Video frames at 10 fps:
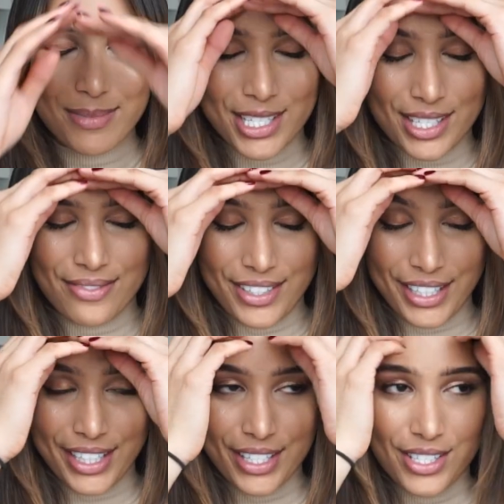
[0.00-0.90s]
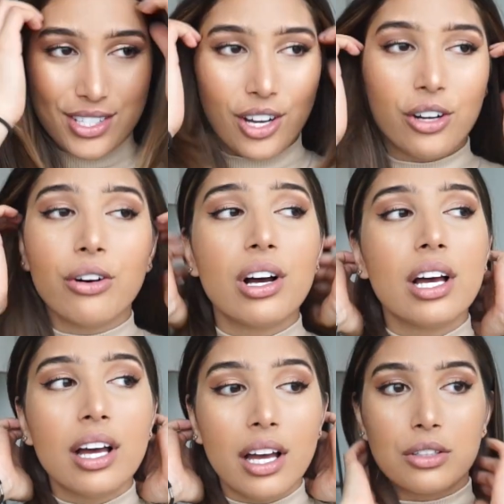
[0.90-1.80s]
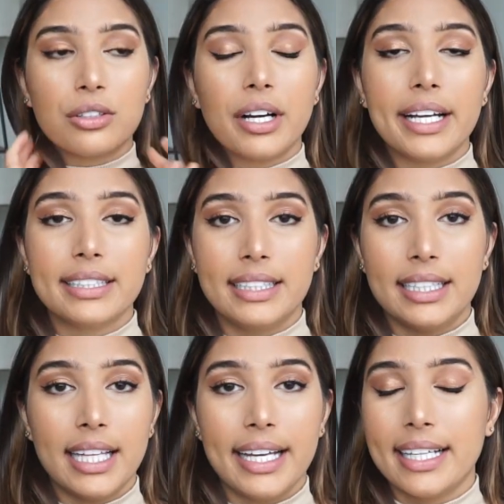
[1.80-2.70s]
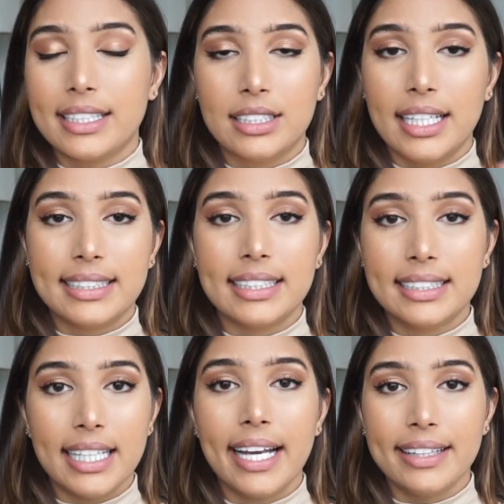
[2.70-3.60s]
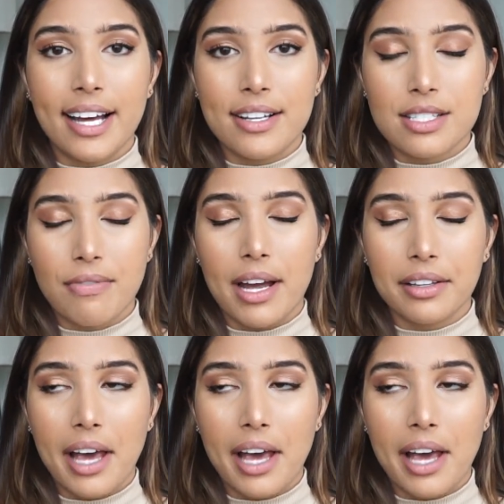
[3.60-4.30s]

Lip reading: just feeling so crazy. Like it's insane that it's finally